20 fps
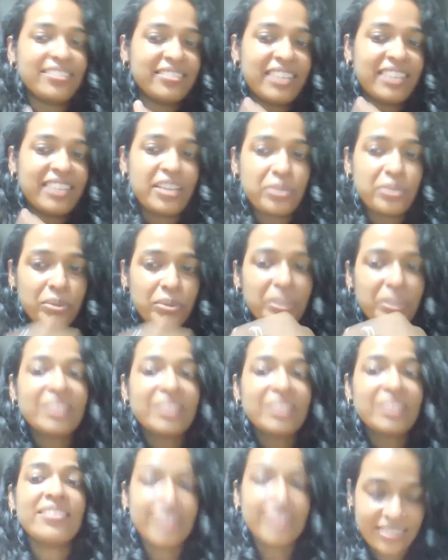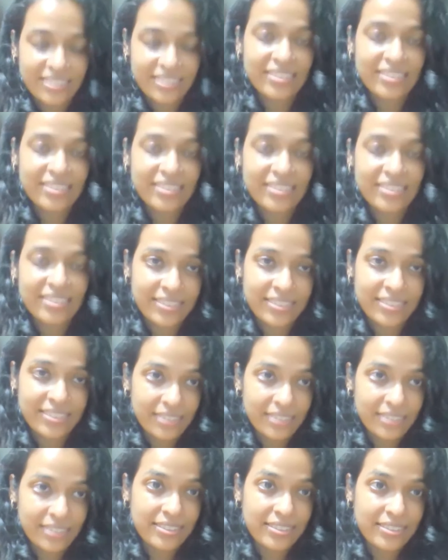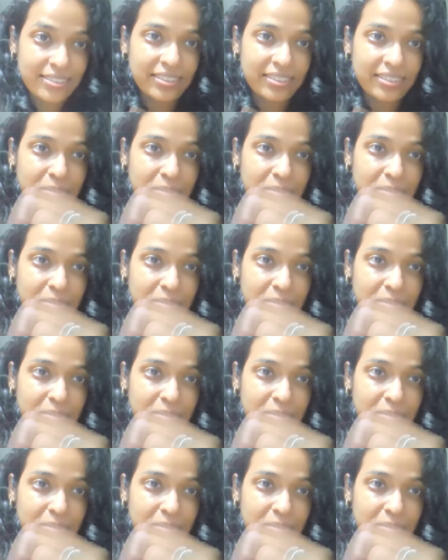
there is no consensus as such.